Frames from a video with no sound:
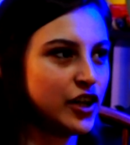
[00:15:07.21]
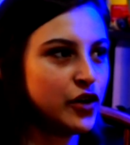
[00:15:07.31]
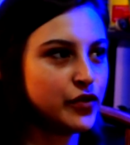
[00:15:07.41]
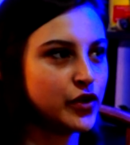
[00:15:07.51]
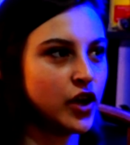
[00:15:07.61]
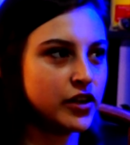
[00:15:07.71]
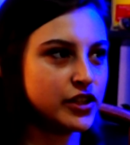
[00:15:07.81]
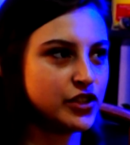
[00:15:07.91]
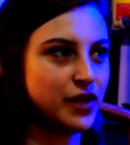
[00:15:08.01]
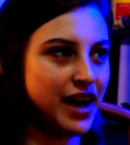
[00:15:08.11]
oh, if you're an
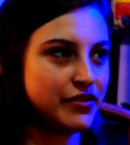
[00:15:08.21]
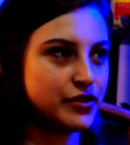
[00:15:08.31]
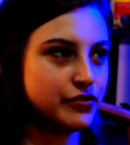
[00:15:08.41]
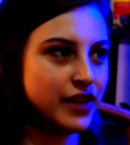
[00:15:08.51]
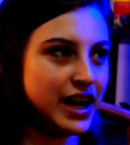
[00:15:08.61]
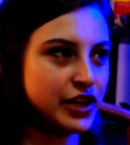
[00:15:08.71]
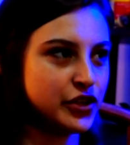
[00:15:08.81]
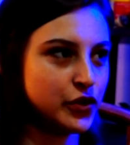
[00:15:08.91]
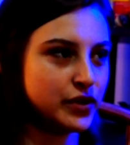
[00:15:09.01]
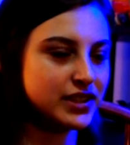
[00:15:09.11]
artist, you have to find
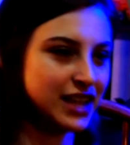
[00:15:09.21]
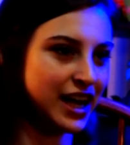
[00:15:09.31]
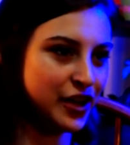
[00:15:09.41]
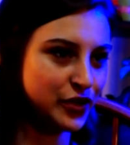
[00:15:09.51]
your style,